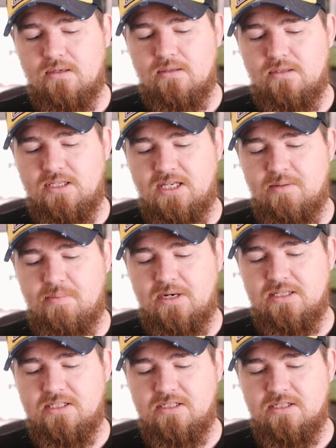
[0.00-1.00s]

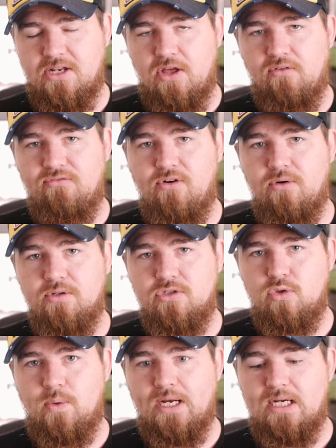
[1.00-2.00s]
inability to nail focus
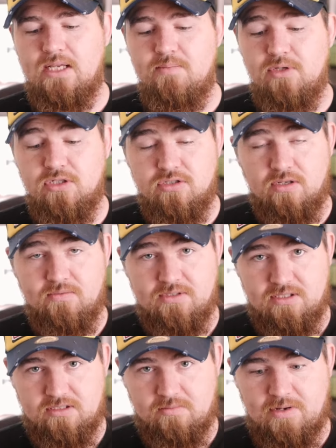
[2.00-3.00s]
quickly because
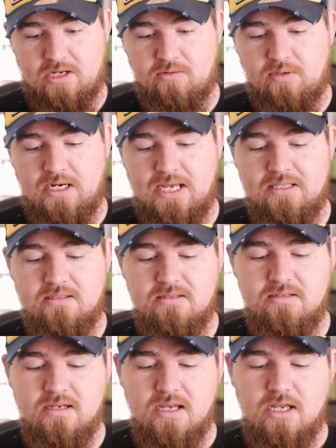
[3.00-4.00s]
obviously it's a manual lens.